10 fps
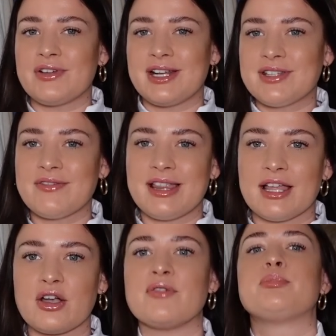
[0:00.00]
I'd have to have it
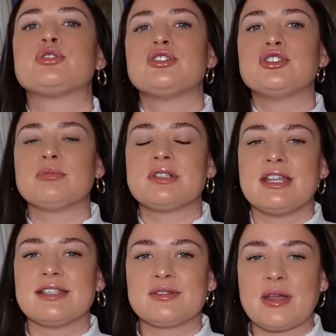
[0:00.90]
like buttoned up to
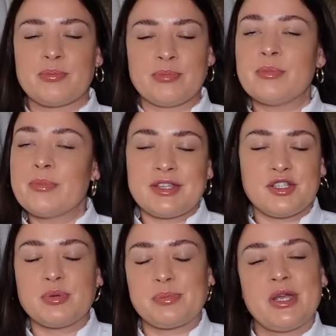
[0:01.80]
this. This
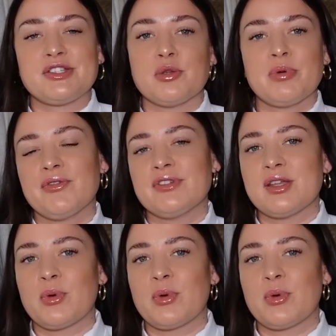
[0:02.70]
is personal preference.